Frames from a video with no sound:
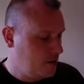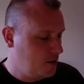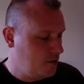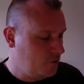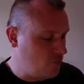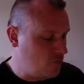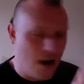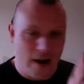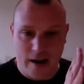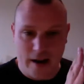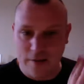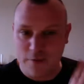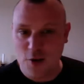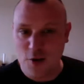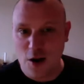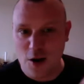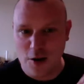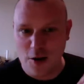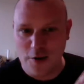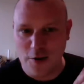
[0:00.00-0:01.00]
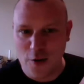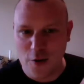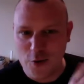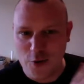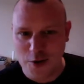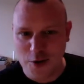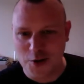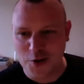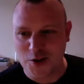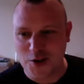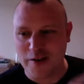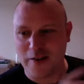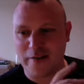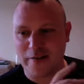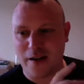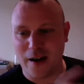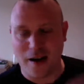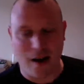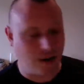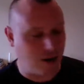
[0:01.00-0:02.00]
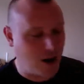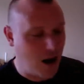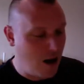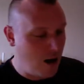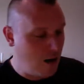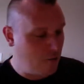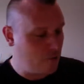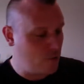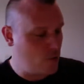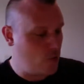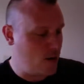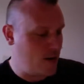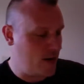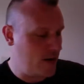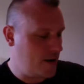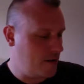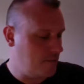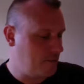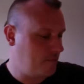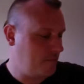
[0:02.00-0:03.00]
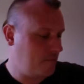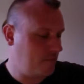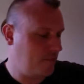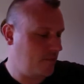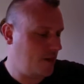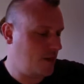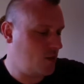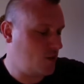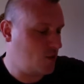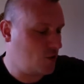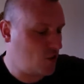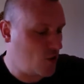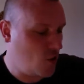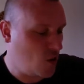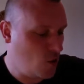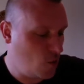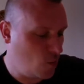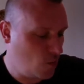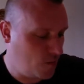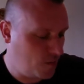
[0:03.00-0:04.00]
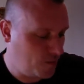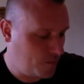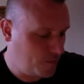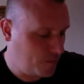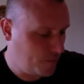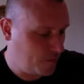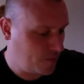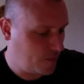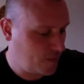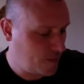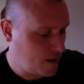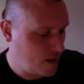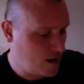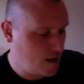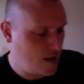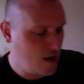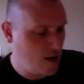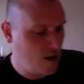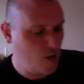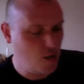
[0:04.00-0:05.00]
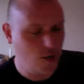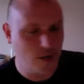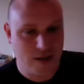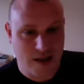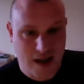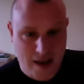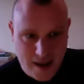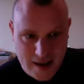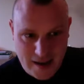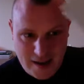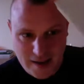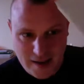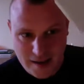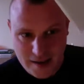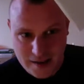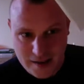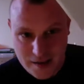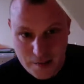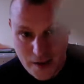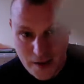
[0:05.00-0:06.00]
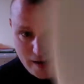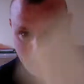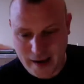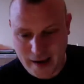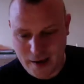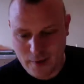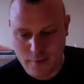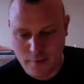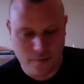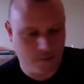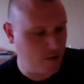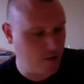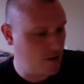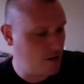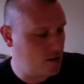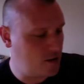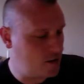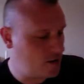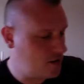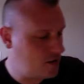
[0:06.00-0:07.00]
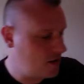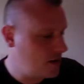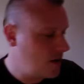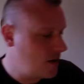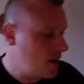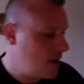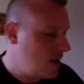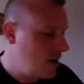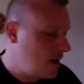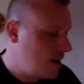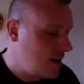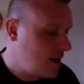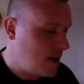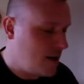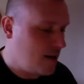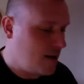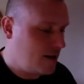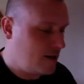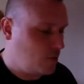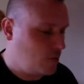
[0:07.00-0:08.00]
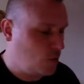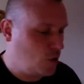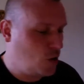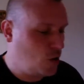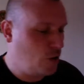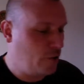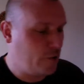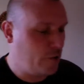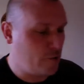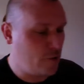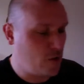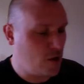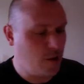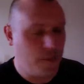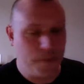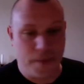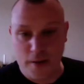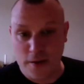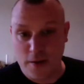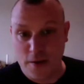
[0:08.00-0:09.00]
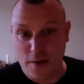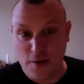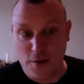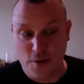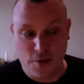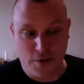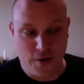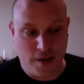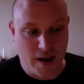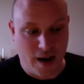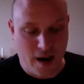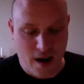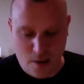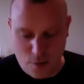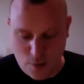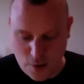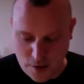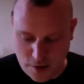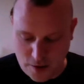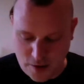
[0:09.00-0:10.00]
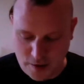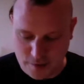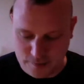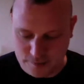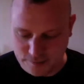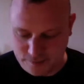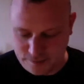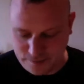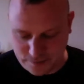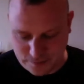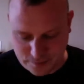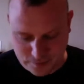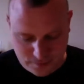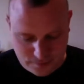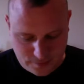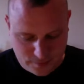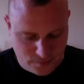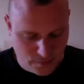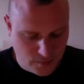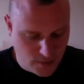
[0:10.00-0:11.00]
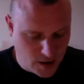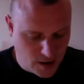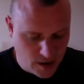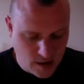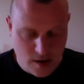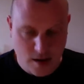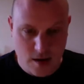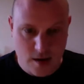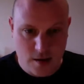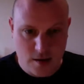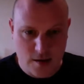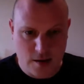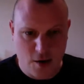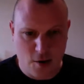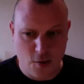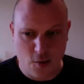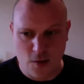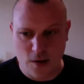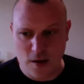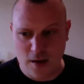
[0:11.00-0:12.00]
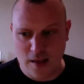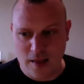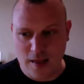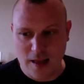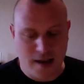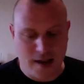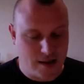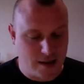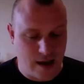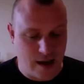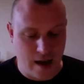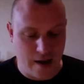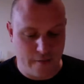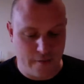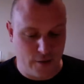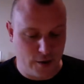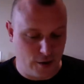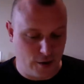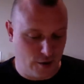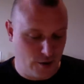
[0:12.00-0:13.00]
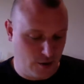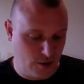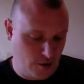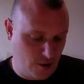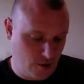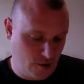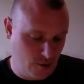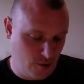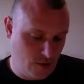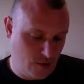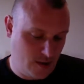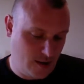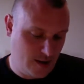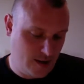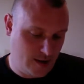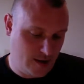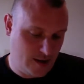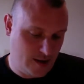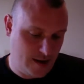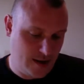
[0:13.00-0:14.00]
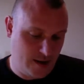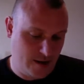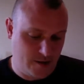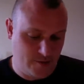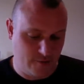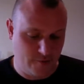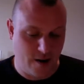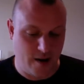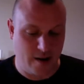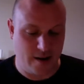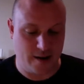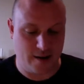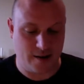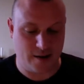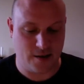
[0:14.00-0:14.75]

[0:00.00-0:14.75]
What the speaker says: Right, I've got a focus because I can't ruin it. So we'll take the packet out first and we'll cover up the artwork. So let's have a look what it says. Right.